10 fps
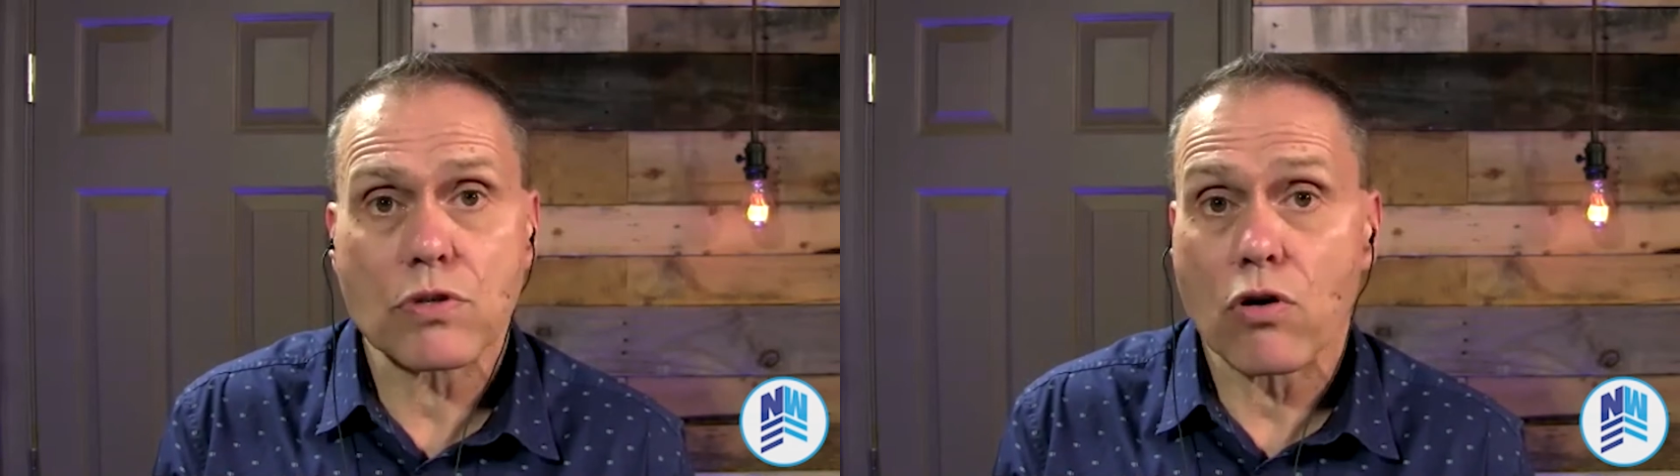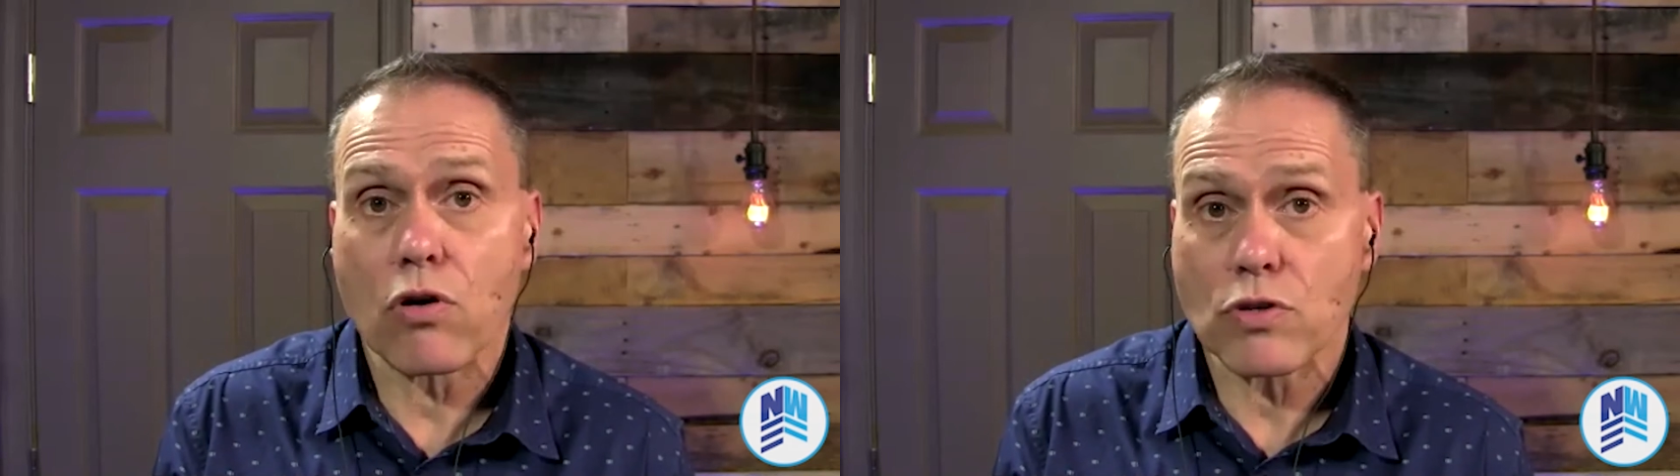
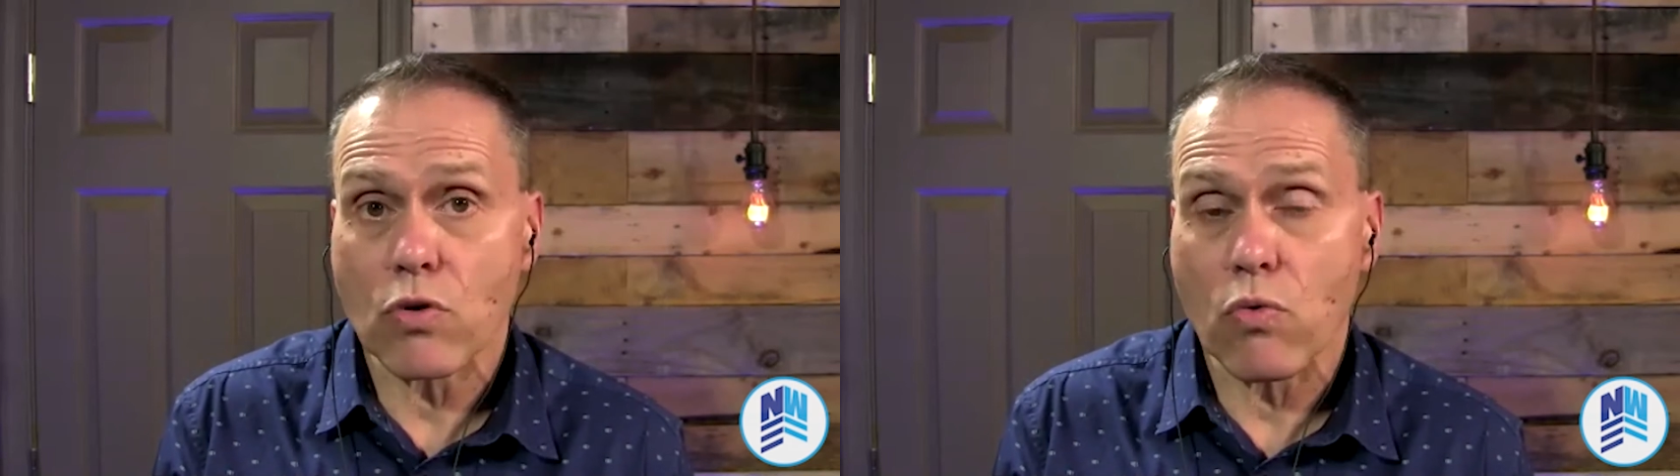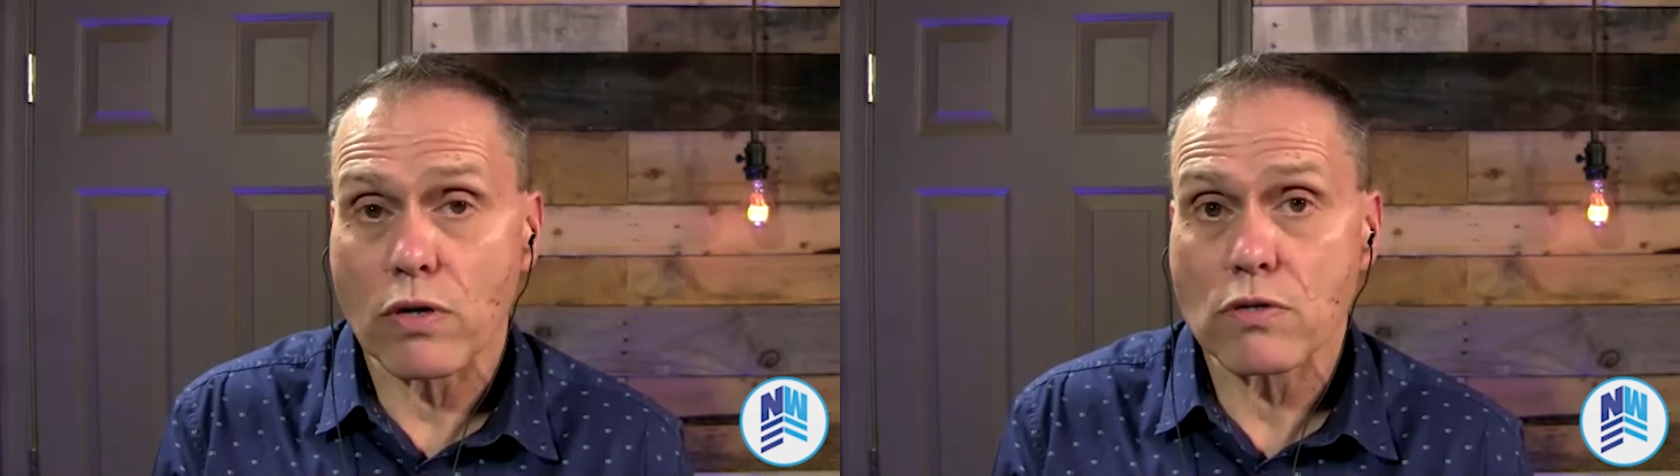There are
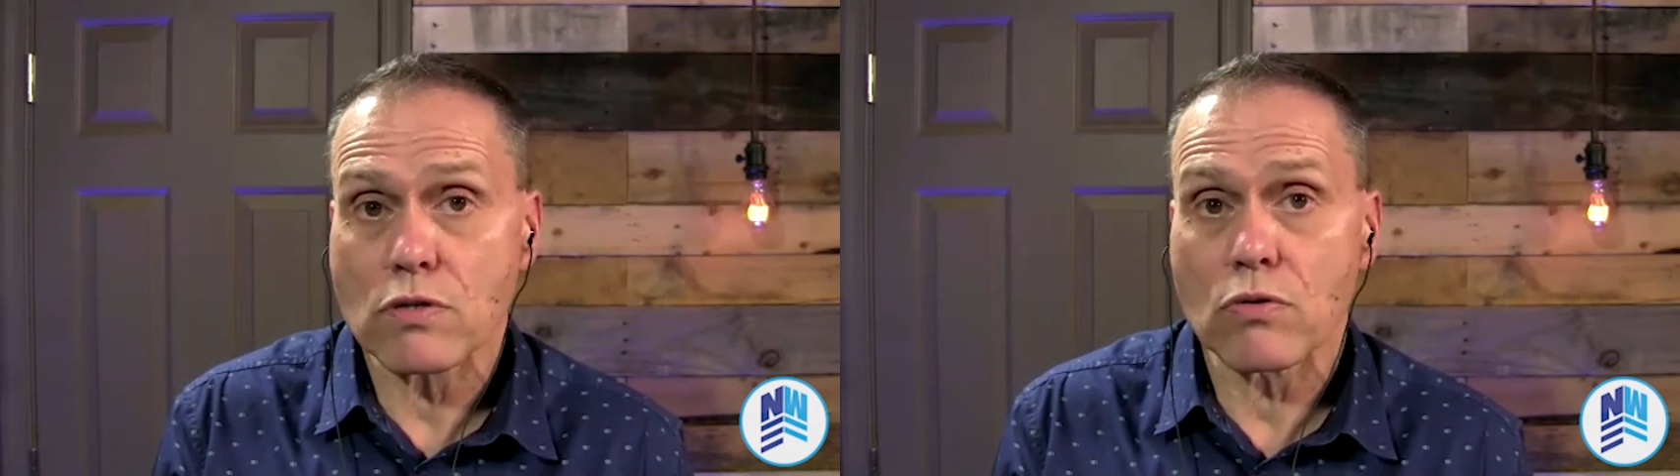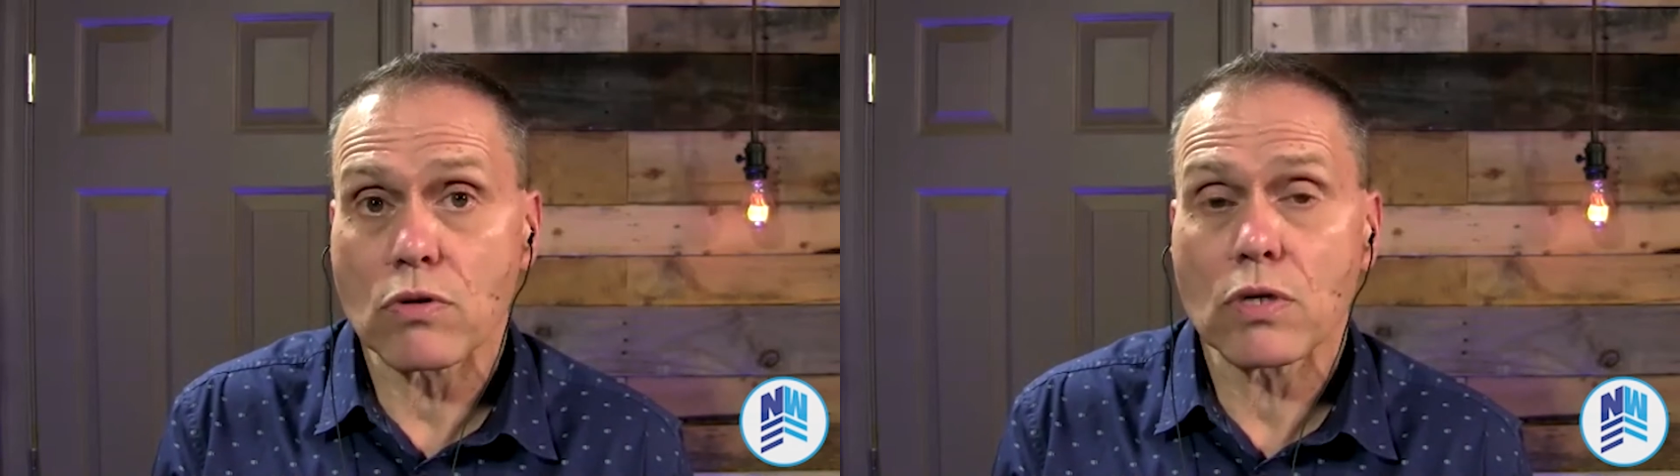also ones who